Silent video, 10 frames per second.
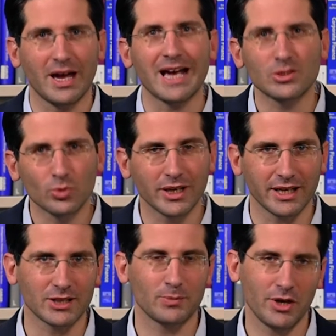as we
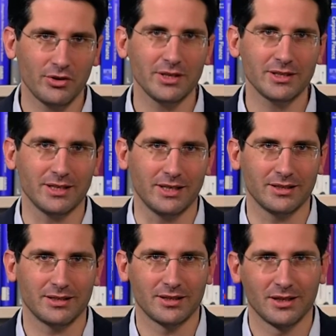experience
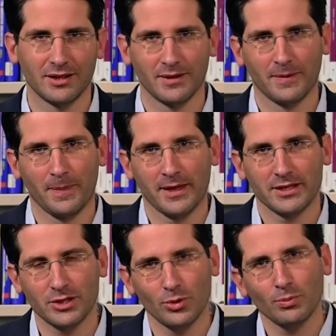it. So